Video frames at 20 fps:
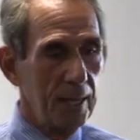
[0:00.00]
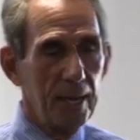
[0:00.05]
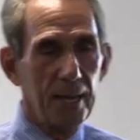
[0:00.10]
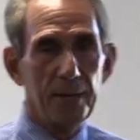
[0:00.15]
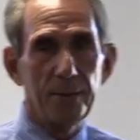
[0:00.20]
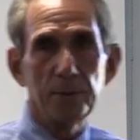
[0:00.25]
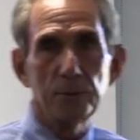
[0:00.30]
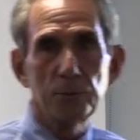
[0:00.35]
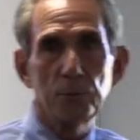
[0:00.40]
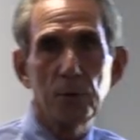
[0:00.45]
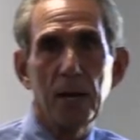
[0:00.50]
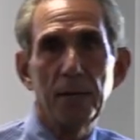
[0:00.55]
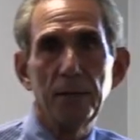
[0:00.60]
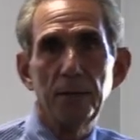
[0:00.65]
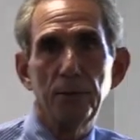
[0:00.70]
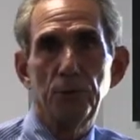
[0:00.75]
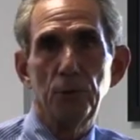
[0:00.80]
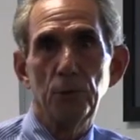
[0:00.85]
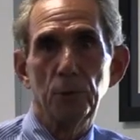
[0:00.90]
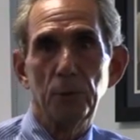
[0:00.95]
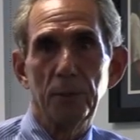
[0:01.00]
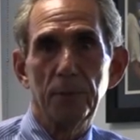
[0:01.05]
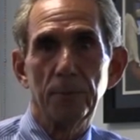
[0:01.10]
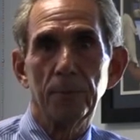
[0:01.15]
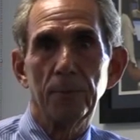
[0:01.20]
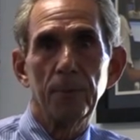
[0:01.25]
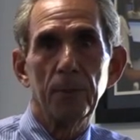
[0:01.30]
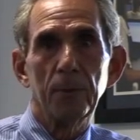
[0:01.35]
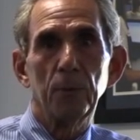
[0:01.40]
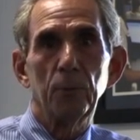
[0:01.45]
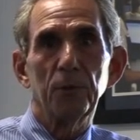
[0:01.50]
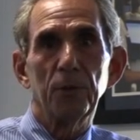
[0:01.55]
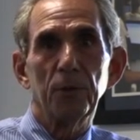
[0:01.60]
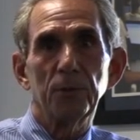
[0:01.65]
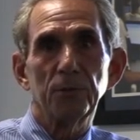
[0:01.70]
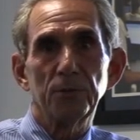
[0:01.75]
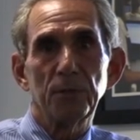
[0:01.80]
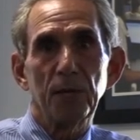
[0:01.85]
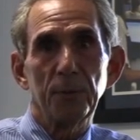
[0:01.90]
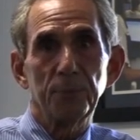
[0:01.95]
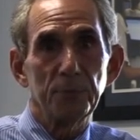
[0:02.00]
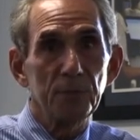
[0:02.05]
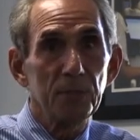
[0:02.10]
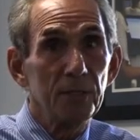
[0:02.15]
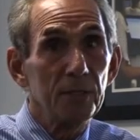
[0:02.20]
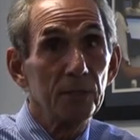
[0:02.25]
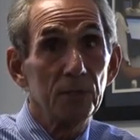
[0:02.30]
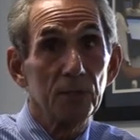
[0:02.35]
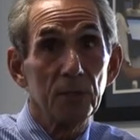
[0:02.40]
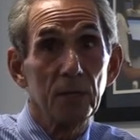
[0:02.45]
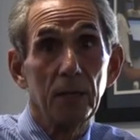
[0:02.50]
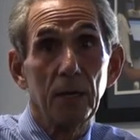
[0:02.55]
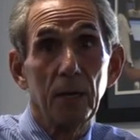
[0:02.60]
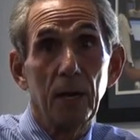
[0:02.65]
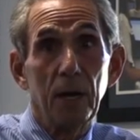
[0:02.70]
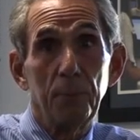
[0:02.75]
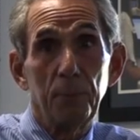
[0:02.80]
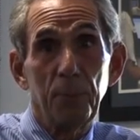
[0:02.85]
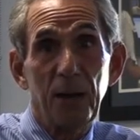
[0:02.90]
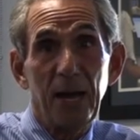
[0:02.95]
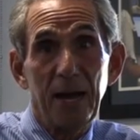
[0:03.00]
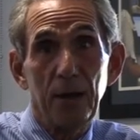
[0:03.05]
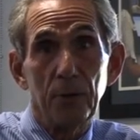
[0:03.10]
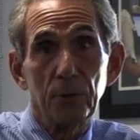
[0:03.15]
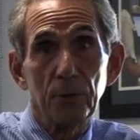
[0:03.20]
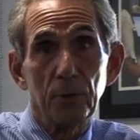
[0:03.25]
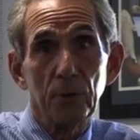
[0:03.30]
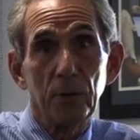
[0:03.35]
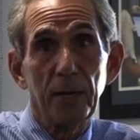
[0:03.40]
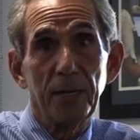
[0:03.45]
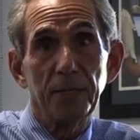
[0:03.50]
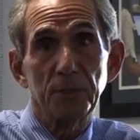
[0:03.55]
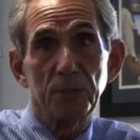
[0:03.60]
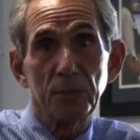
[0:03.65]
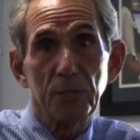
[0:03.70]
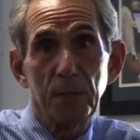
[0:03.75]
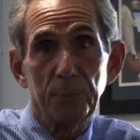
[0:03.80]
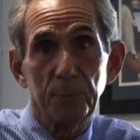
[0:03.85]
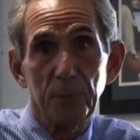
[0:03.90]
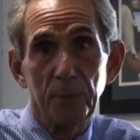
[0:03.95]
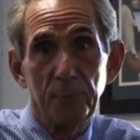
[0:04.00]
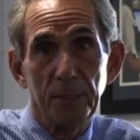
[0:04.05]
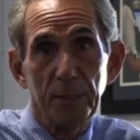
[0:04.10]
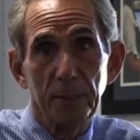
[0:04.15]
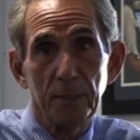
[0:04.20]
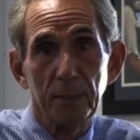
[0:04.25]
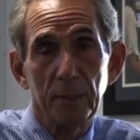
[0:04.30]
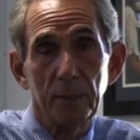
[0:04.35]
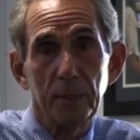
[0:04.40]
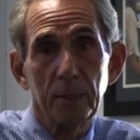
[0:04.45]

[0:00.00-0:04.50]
and they're trying to do it with a substance, a powder, a supplement.